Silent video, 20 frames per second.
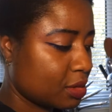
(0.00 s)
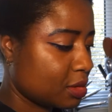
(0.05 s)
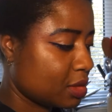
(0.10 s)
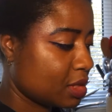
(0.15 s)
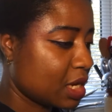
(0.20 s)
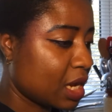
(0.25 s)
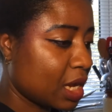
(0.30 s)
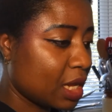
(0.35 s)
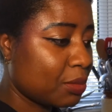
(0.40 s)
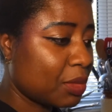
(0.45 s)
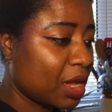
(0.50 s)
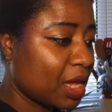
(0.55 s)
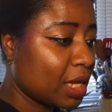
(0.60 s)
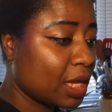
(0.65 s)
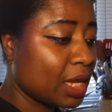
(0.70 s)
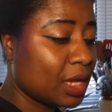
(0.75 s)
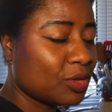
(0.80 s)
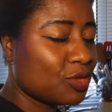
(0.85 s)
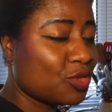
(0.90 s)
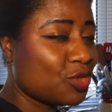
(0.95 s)
time I
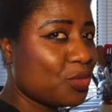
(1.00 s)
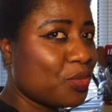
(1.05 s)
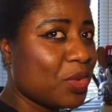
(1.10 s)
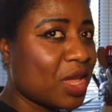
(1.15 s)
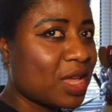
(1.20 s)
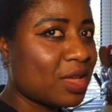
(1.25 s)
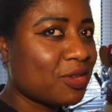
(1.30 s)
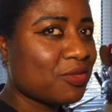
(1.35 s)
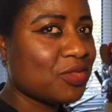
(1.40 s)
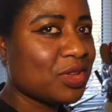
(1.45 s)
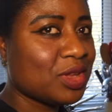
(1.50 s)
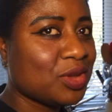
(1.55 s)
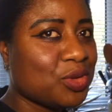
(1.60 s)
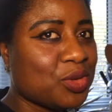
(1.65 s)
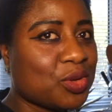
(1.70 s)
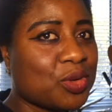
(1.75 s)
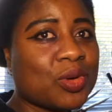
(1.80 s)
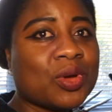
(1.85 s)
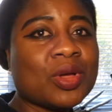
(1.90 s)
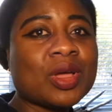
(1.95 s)
get to make a
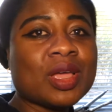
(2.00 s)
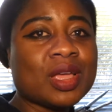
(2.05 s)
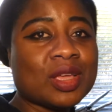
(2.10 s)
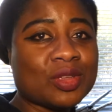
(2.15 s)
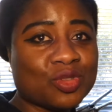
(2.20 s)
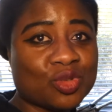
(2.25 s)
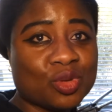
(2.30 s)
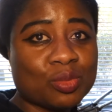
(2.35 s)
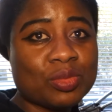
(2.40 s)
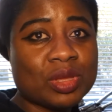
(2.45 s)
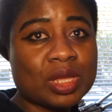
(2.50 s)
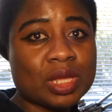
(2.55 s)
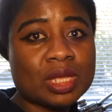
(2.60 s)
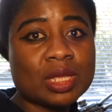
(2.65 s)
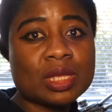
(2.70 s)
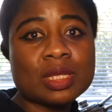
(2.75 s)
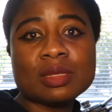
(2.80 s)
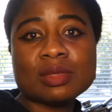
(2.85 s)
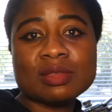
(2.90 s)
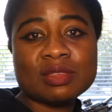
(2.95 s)
video, it will
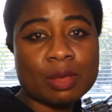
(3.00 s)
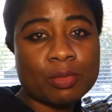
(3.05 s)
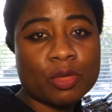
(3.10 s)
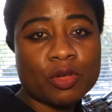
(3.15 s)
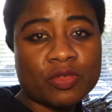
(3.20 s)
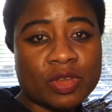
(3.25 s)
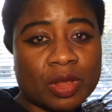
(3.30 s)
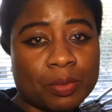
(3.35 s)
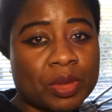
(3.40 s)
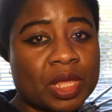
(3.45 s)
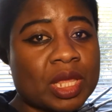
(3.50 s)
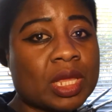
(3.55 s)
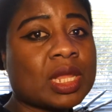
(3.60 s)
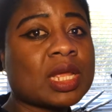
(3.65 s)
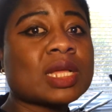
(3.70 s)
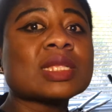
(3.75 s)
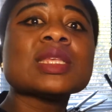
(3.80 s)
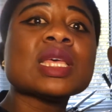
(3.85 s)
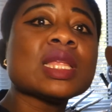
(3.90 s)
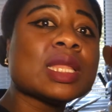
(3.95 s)
be some of the
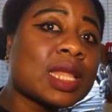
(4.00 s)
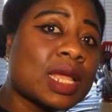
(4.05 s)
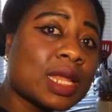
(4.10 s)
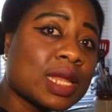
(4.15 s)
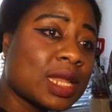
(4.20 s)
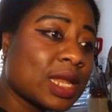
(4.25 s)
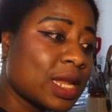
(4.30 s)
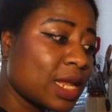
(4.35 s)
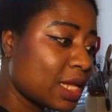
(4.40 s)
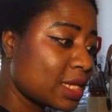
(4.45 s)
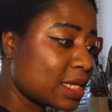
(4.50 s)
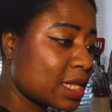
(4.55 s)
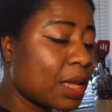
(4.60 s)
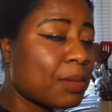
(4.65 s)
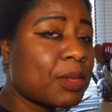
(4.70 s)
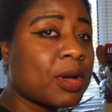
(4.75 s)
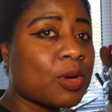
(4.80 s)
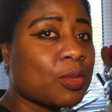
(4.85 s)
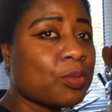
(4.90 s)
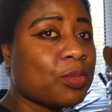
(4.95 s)
peanuts, and then the next
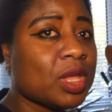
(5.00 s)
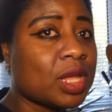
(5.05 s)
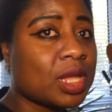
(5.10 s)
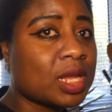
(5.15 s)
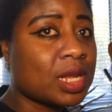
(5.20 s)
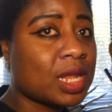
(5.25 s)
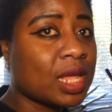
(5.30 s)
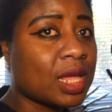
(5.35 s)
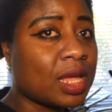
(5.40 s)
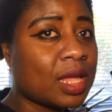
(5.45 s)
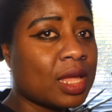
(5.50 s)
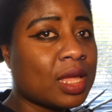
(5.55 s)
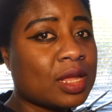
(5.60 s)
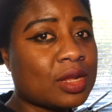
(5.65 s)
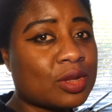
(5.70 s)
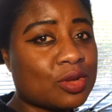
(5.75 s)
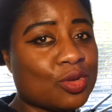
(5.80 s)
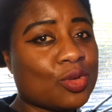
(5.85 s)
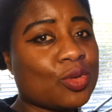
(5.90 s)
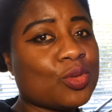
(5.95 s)
time I'll make the
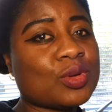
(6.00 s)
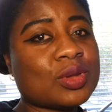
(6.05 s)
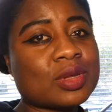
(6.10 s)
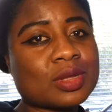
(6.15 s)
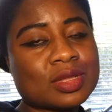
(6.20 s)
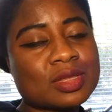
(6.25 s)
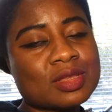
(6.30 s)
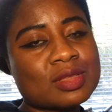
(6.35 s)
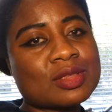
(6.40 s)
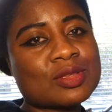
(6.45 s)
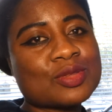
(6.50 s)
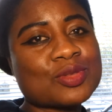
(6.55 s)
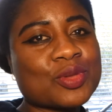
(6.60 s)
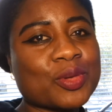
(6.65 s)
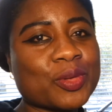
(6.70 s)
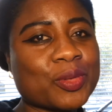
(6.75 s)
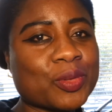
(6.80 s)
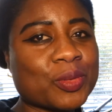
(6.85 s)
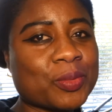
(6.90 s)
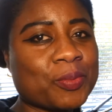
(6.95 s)
donuts.
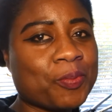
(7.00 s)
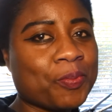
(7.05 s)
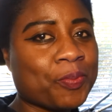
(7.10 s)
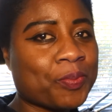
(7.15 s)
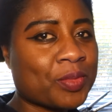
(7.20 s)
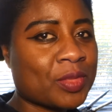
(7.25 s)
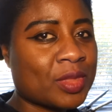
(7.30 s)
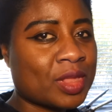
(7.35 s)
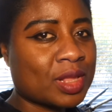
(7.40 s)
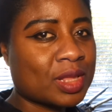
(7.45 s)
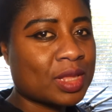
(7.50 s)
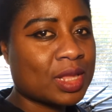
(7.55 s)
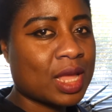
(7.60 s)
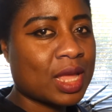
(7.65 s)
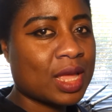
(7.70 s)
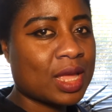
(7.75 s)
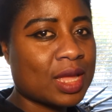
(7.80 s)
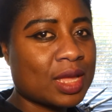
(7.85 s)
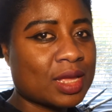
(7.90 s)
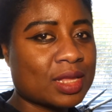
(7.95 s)
So
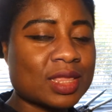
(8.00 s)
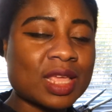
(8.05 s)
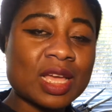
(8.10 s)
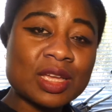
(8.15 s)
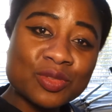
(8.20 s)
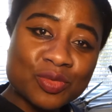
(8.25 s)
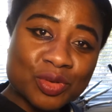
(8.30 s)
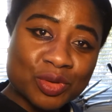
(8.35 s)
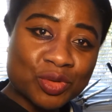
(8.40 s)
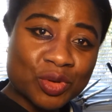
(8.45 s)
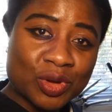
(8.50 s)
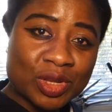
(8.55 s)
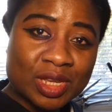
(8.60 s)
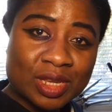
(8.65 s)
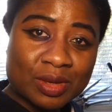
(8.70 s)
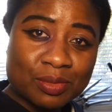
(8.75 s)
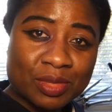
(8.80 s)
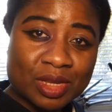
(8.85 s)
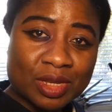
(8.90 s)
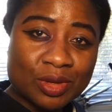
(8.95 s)
thanks for
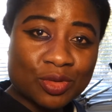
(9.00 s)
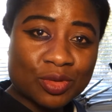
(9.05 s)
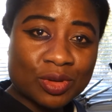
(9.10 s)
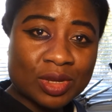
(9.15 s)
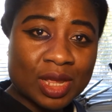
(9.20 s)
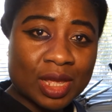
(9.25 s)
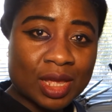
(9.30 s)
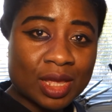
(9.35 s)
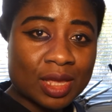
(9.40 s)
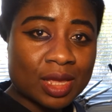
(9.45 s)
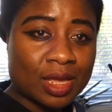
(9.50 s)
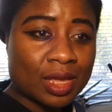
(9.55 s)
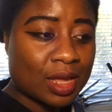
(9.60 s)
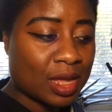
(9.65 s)
joining me today.